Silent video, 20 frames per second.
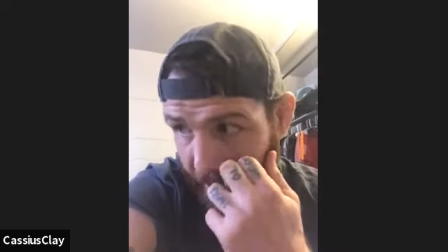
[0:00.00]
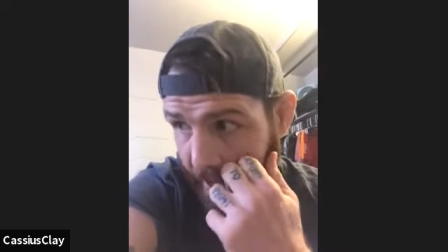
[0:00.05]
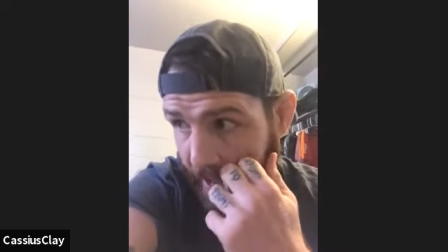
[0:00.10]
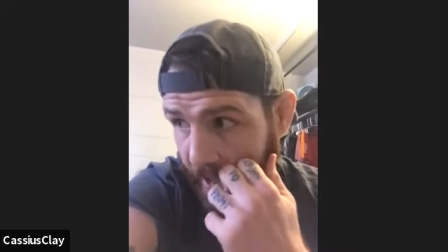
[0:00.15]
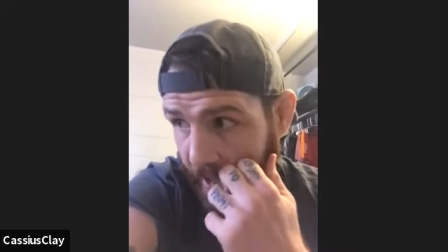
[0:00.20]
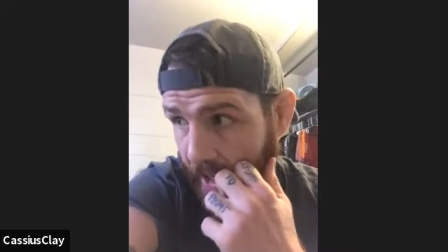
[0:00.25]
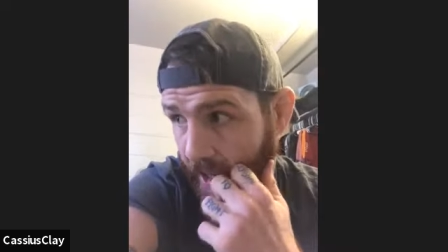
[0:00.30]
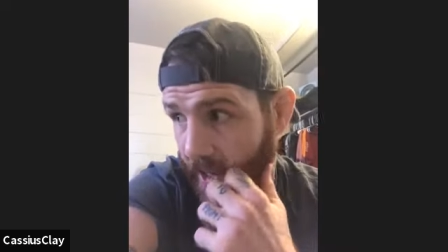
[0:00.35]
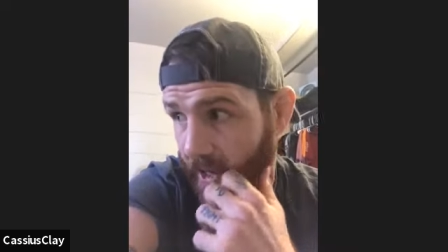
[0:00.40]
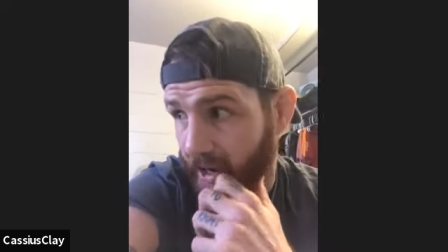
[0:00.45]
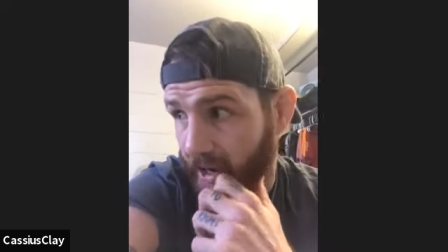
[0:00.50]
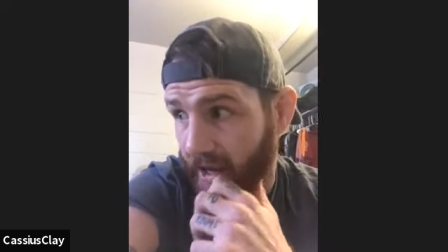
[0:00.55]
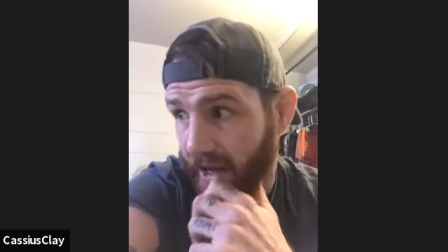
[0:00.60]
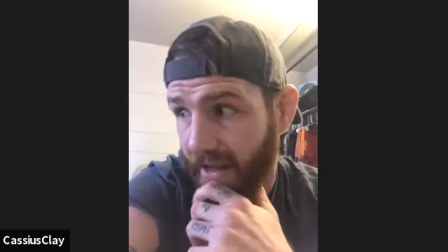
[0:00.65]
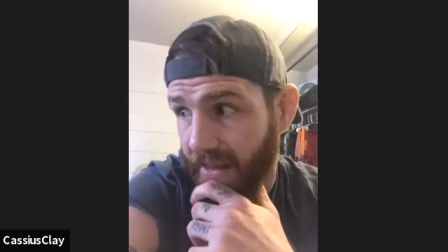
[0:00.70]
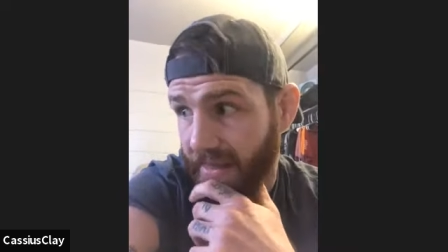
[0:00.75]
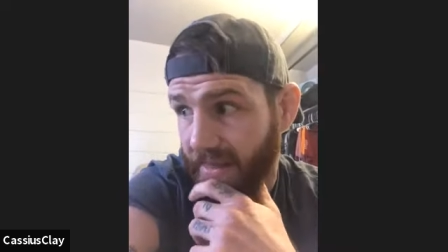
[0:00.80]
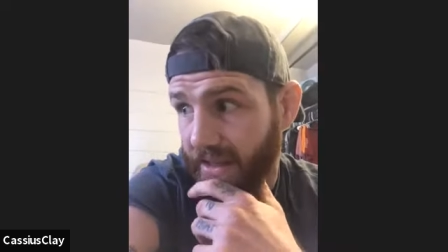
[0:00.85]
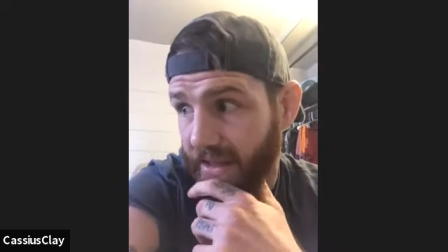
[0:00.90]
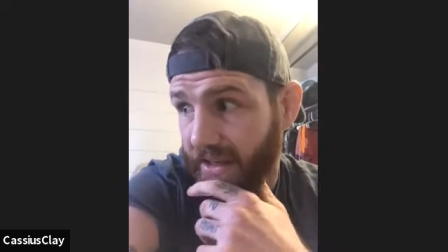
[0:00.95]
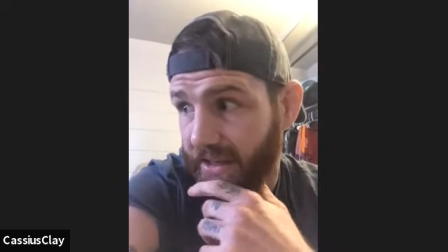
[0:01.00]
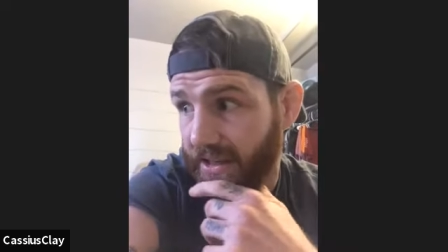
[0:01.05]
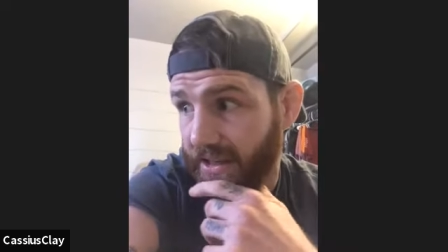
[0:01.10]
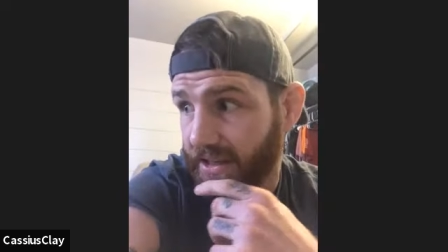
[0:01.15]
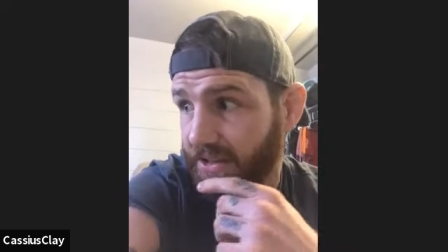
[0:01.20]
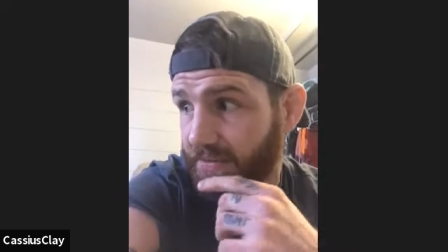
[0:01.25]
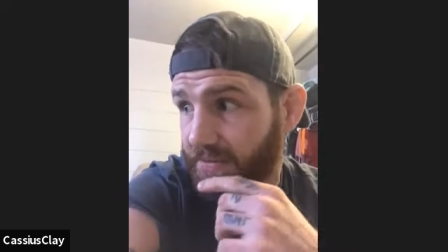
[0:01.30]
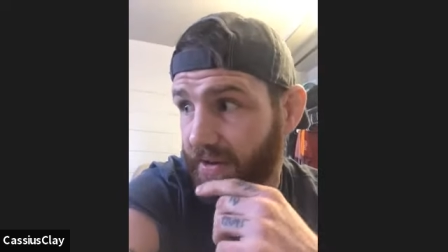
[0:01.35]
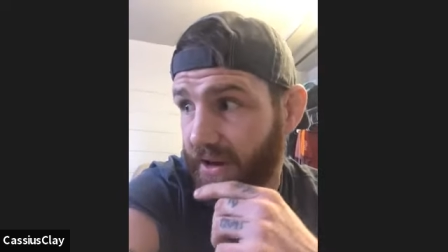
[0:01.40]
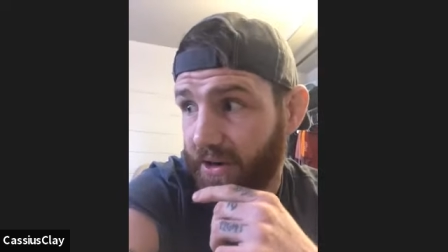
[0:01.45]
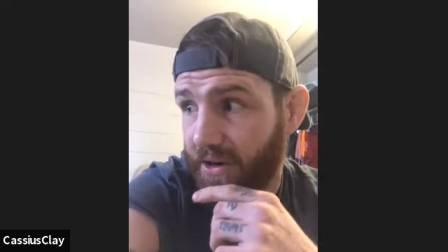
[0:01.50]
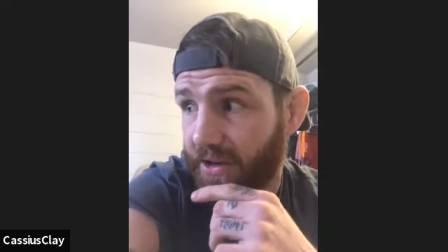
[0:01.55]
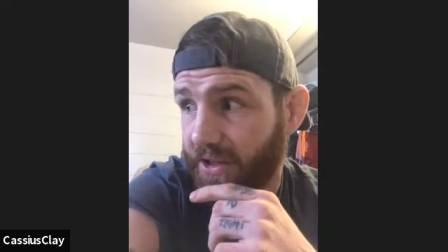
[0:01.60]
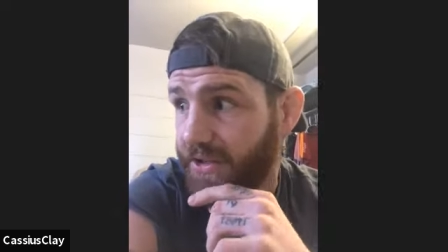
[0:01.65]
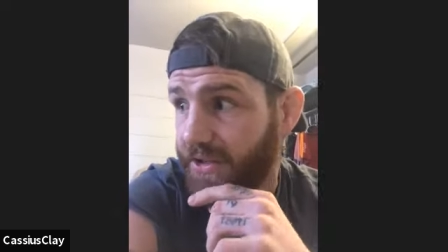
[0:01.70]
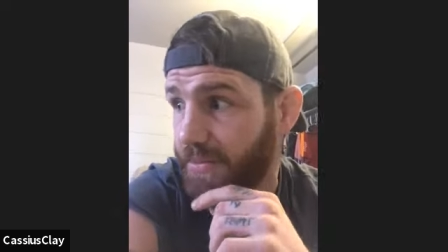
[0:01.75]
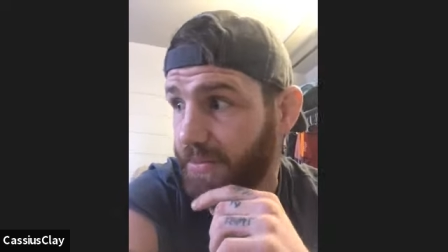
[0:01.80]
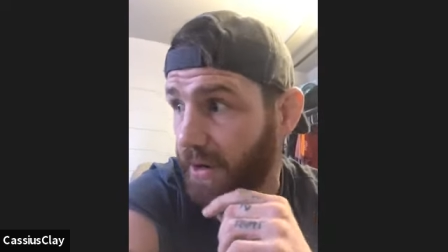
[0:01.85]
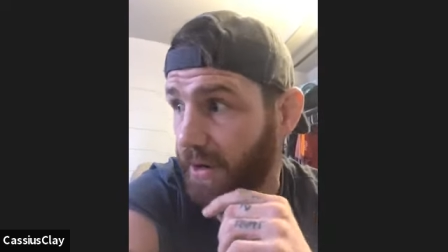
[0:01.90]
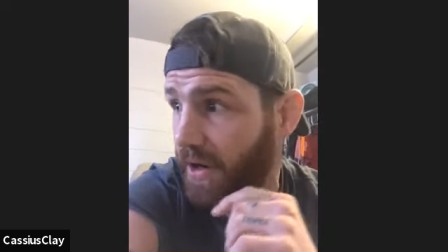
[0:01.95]
And I think it's very
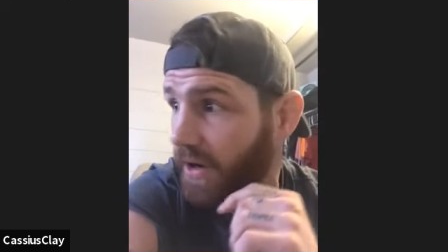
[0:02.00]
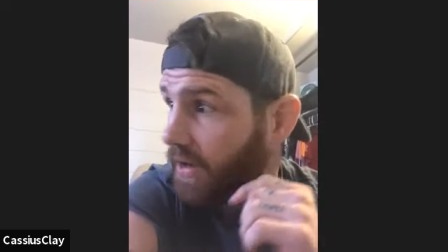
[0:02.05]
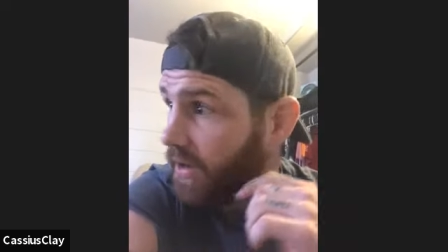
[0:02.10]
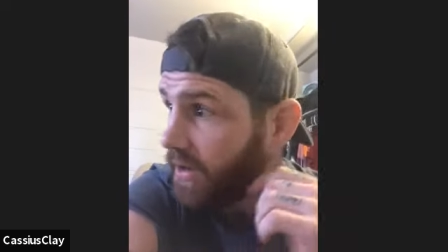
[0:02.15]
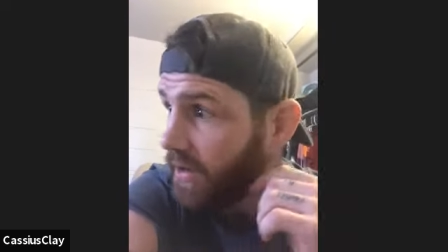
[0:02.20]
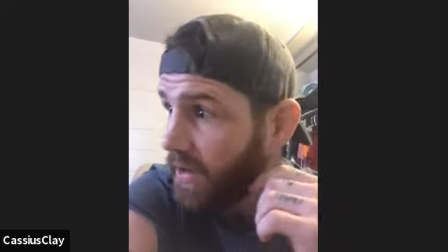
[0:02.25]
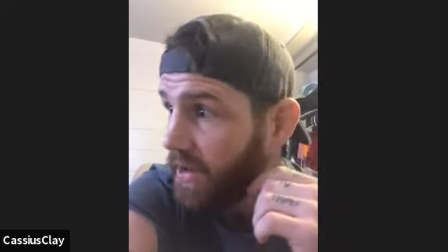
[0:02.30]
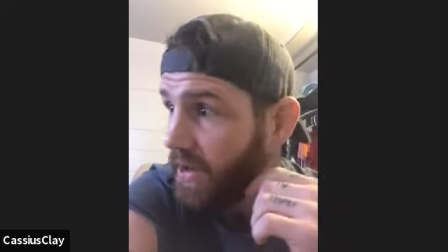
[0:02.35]
smart